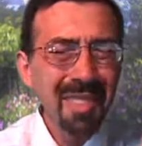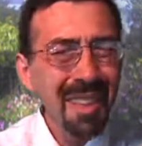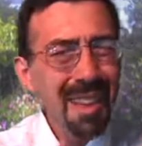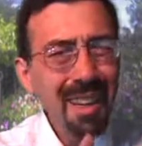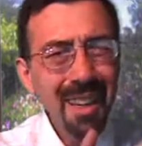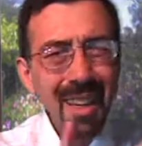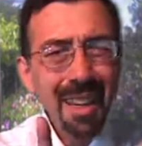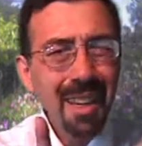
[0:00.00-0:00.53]

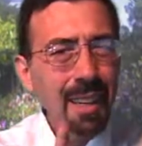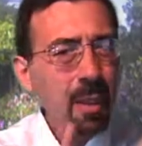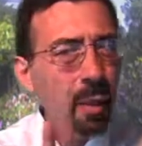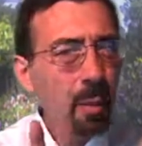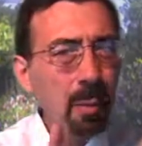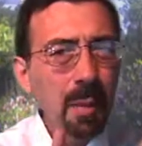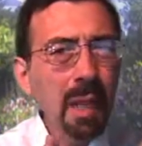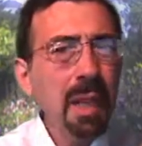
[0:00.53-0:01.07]
Now, I
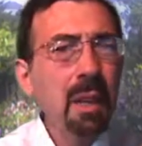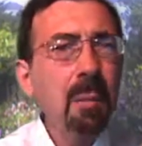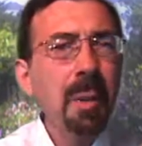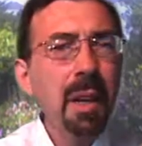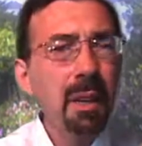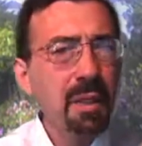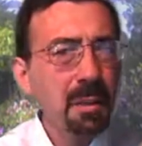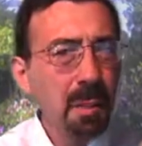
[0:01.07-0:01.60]
don't mean a
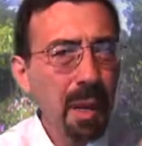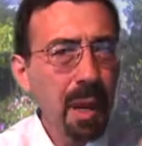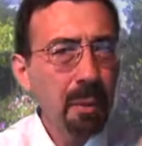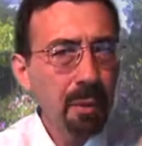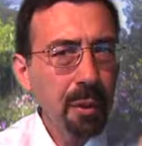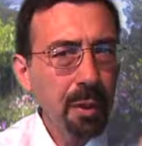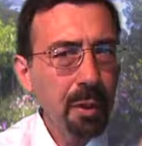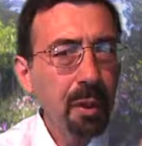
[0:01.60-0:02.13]
better
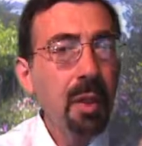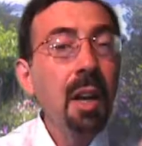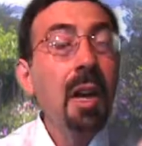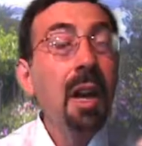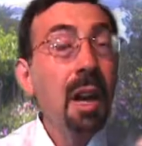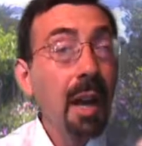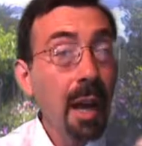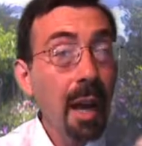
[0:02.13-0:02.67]
spam filter,
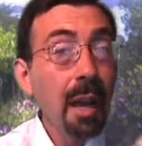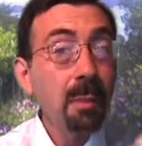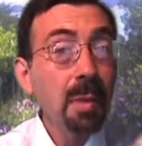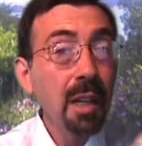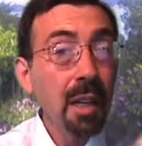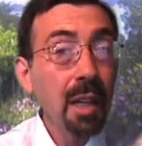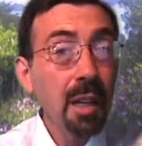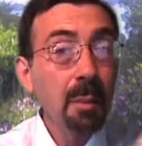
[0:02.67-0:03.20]
I
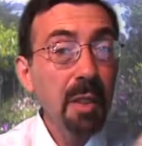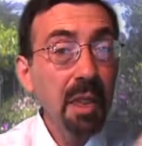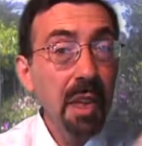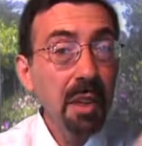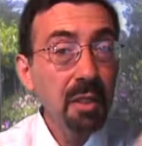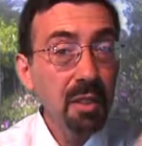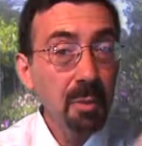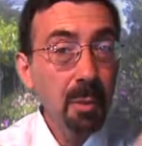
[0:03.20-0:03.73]
mean
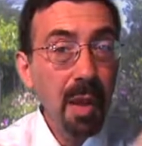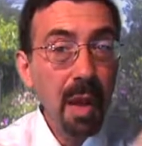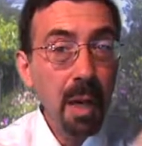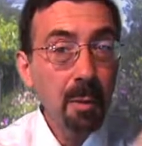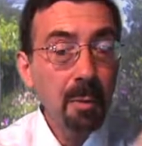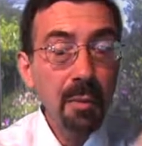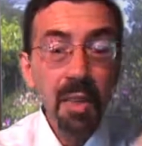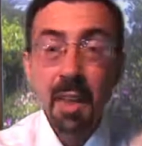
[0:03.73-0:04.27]
eliminated spam.